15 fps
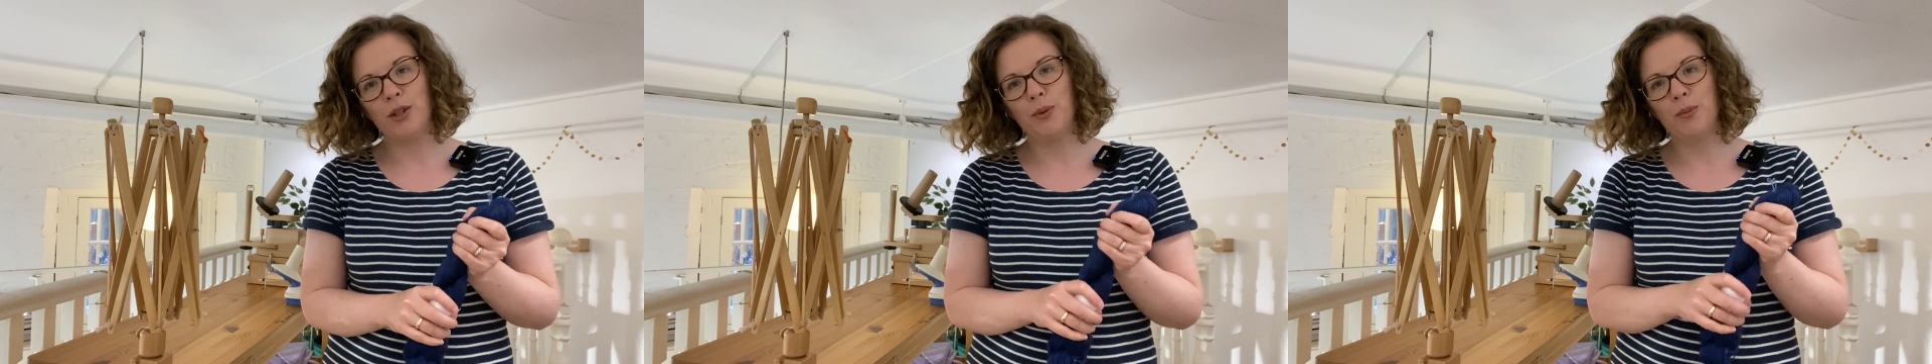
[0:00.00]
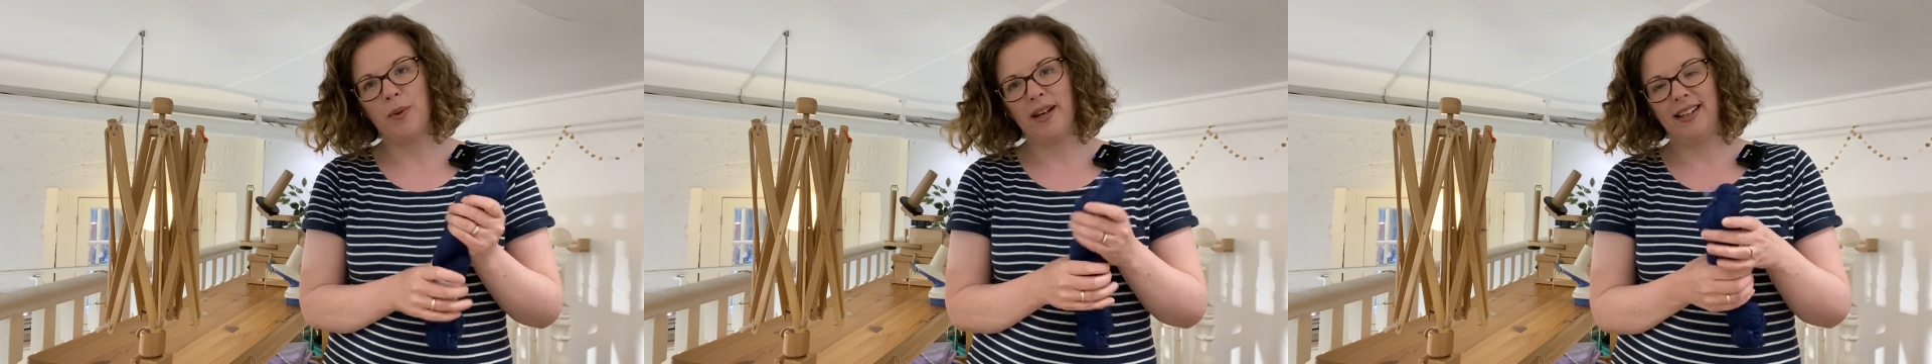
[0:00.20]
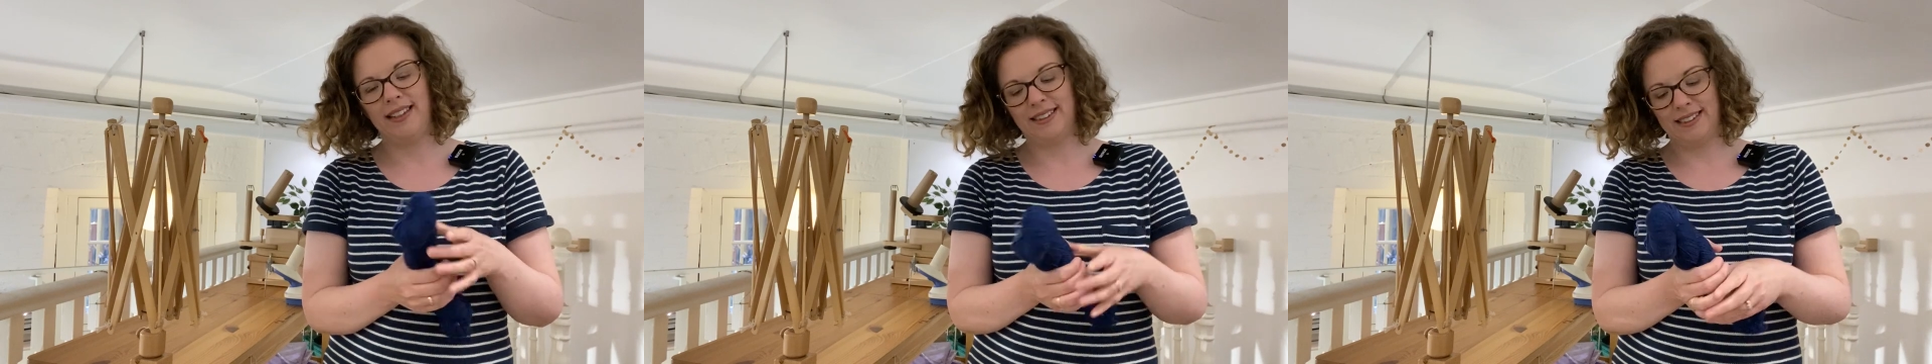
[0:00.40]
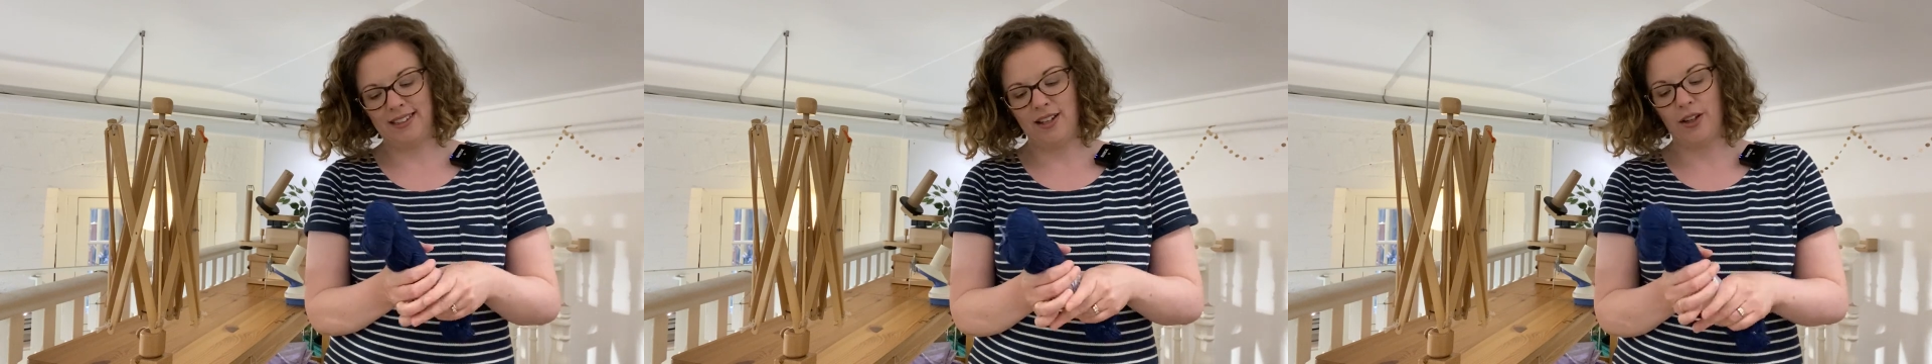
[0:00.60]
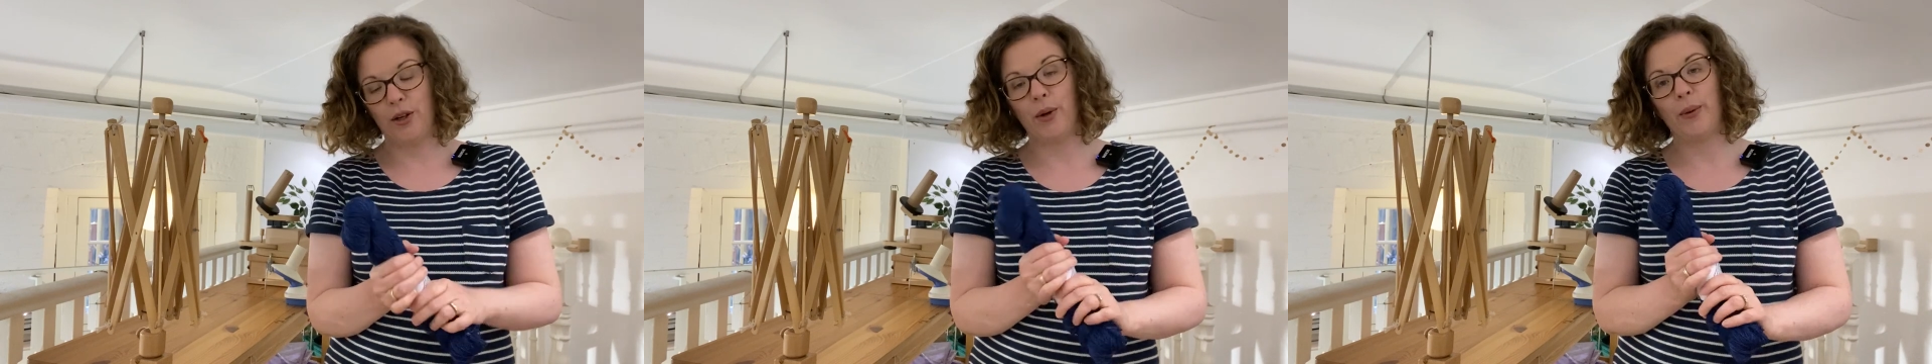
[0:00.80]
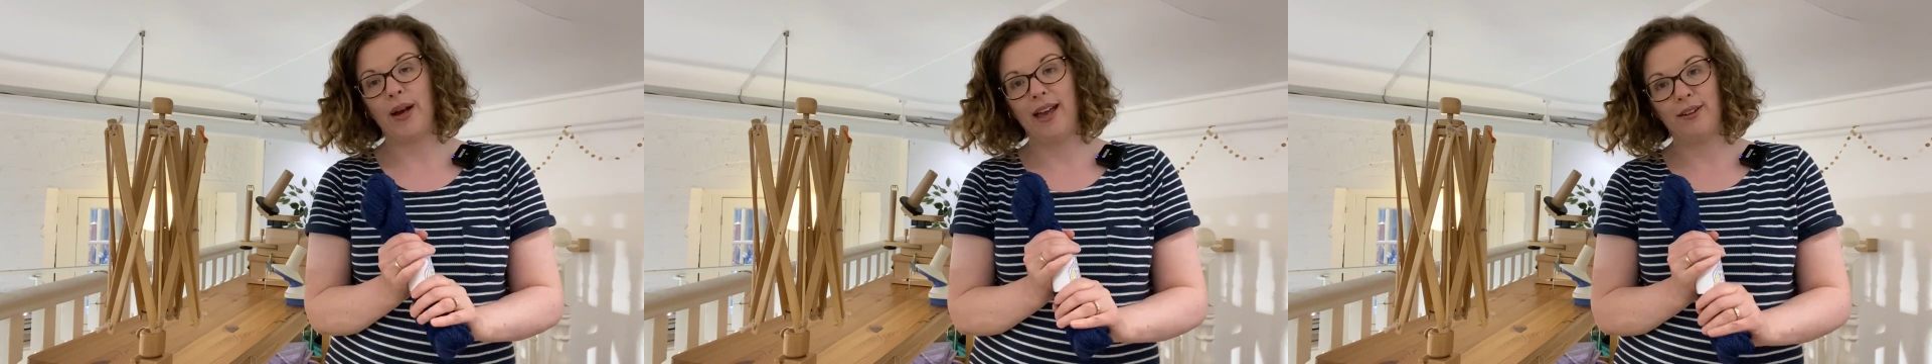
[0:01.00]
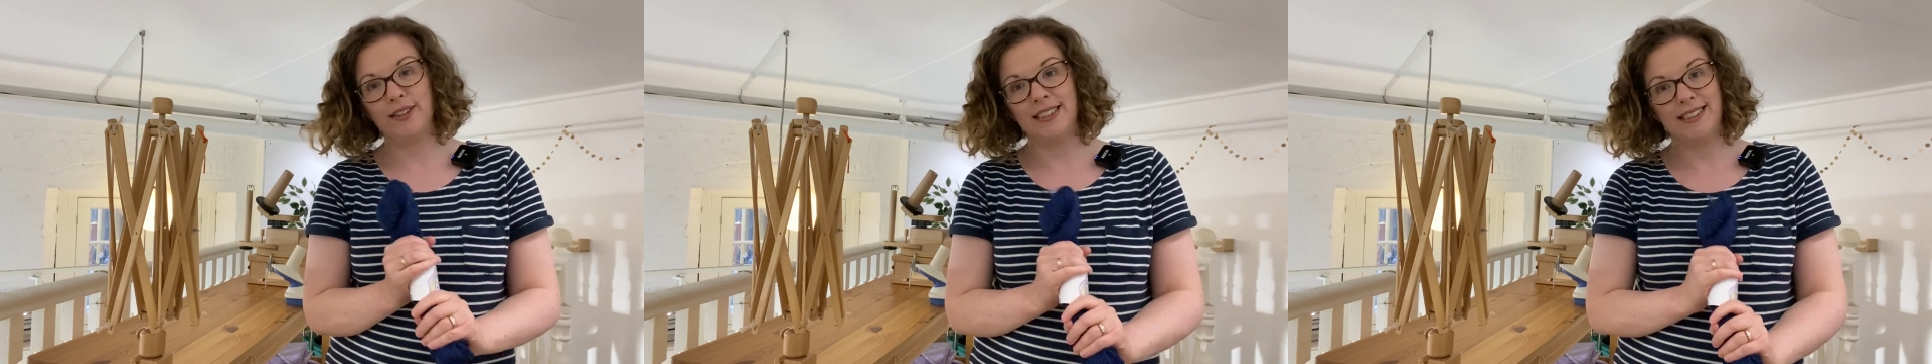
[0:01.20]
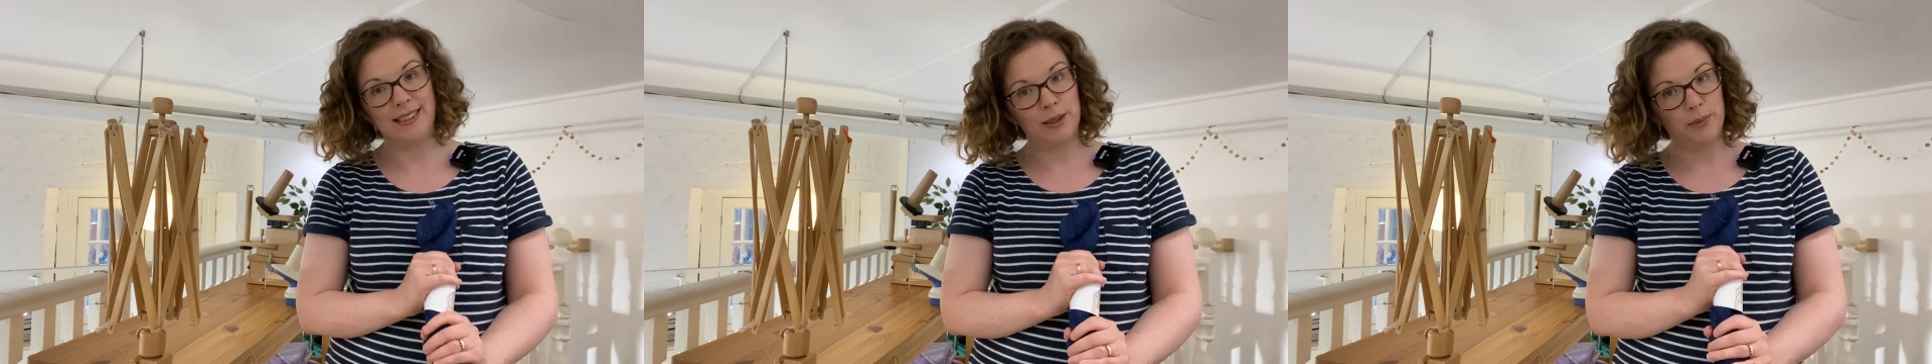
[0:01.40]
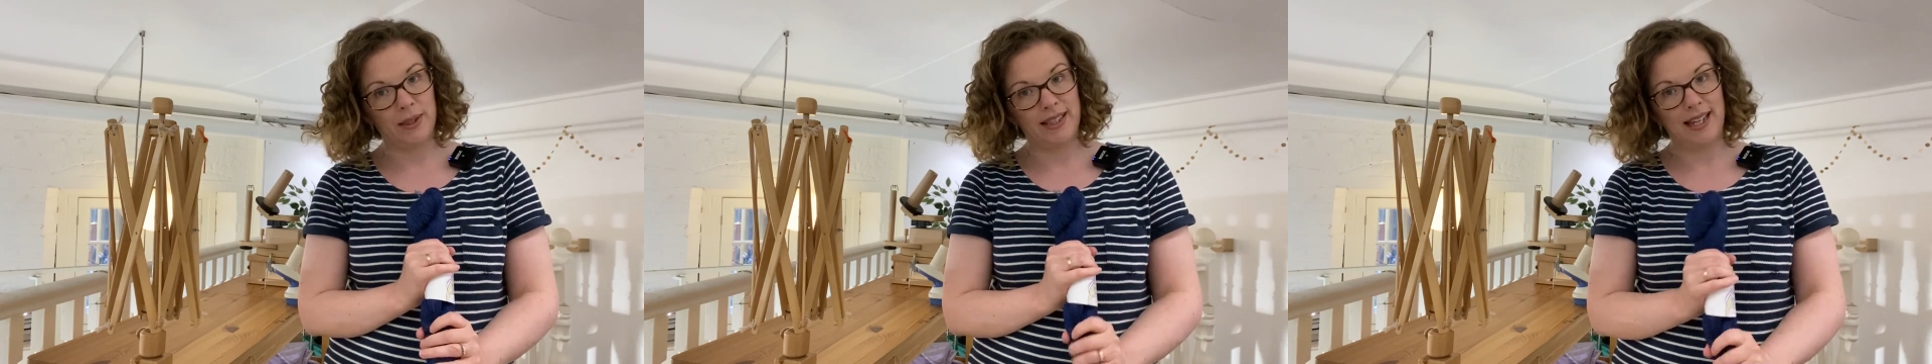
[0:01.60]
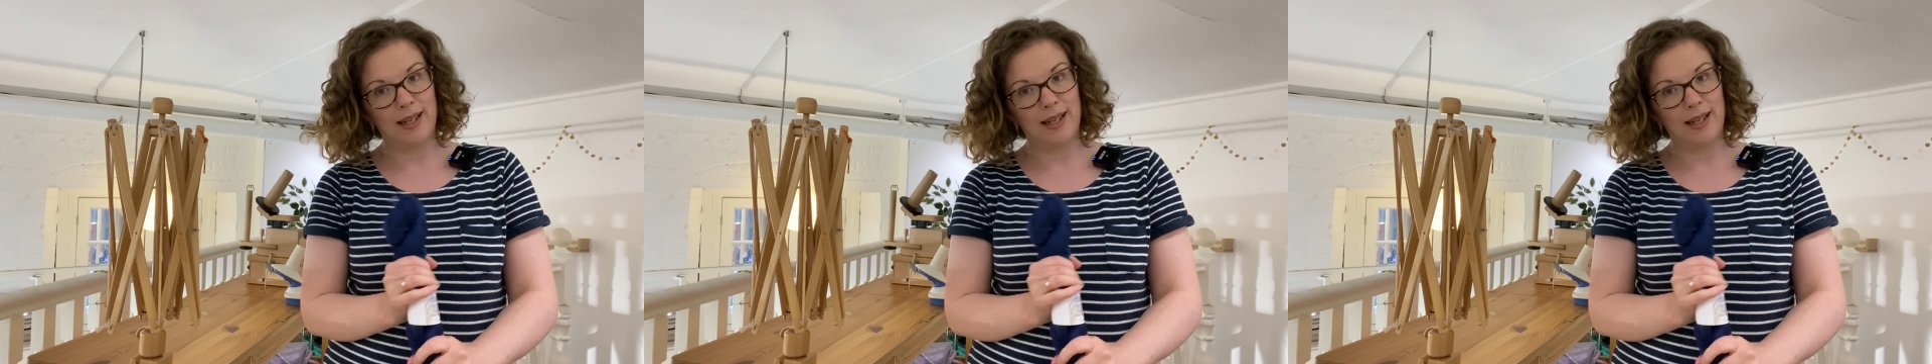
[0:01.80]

you might not know how to deal with